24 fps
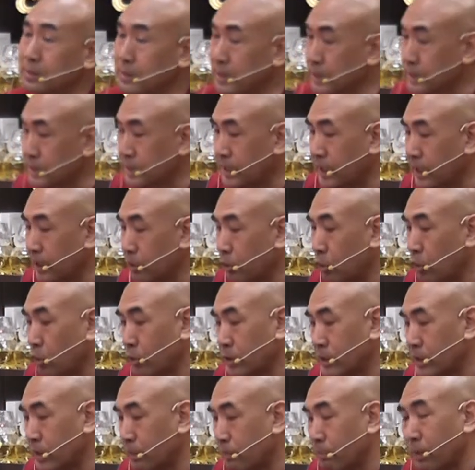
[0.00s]
They check
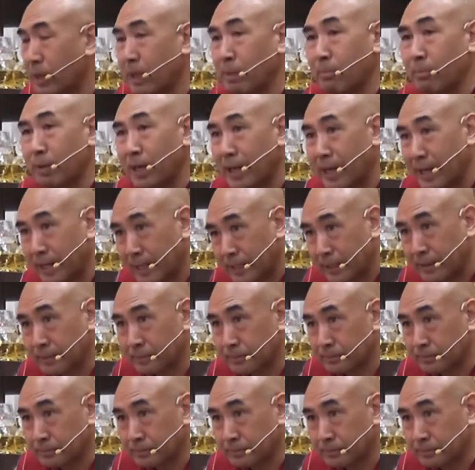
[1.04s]
always the plumb line.